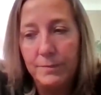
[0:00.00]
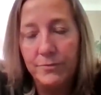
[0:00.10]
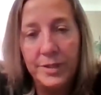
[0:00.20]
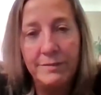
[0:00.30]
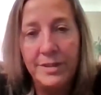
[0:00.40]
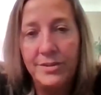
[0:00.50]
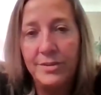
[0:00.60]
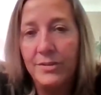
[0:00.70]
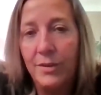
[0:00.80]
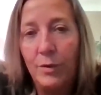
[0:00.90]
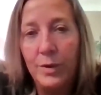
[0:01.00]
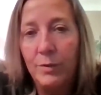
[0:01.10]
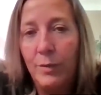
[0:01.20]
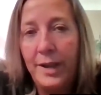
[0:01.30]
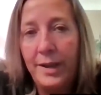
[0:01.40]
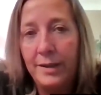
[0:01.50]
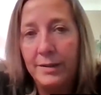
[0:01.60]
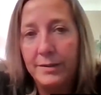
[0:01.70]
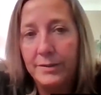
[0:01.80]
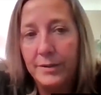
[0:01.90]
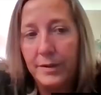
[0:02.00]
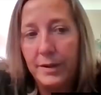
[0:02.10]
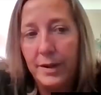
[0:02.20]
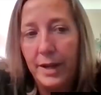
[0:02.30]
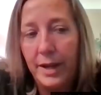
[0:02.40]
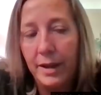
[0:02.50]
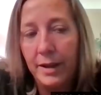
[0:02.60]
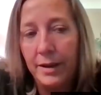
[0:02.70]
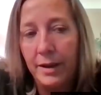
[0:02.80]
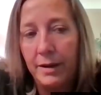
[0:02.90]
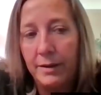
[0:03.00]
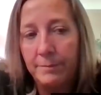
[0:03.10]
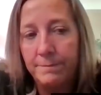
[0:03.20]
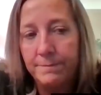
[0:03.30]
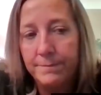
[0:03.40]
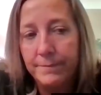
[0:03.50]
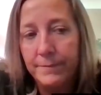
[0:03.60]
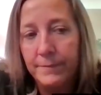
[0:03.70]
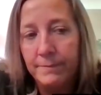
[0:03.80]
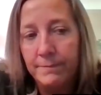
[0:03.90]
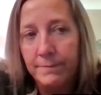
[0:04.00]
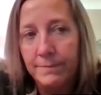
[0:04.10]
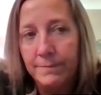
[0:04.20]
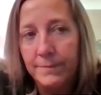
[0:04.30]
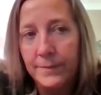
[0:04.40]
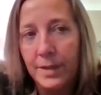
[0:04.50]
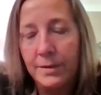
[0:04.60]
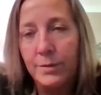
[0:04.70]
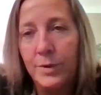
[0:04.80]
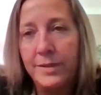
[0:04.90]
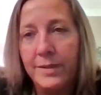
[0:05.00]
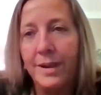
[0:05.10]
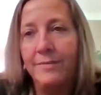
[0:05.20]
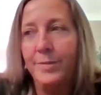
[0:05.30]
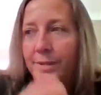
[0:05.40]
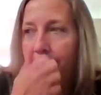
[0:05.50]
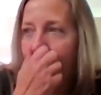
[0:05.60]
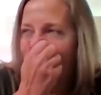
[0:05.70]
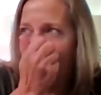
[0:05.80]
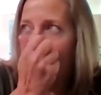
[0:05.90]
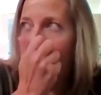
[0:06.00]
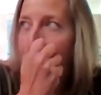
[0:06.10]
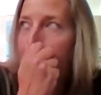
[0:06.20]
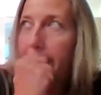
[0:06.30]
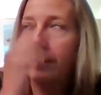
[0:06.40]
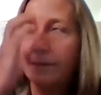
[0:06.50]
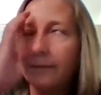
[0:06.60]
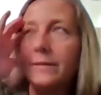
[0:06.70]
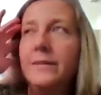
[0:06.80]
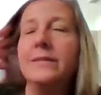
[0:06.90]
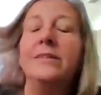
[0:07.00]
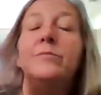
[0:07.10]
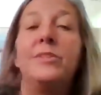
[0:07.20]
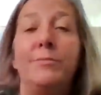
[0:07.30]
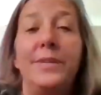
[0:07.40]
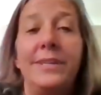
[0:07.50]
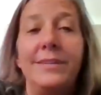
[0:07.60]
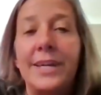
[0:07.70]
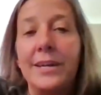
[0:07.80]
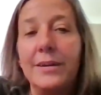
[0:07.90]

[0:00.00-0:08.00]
forgiveness is the only way. And um, kind of the way that I've been, seems to be,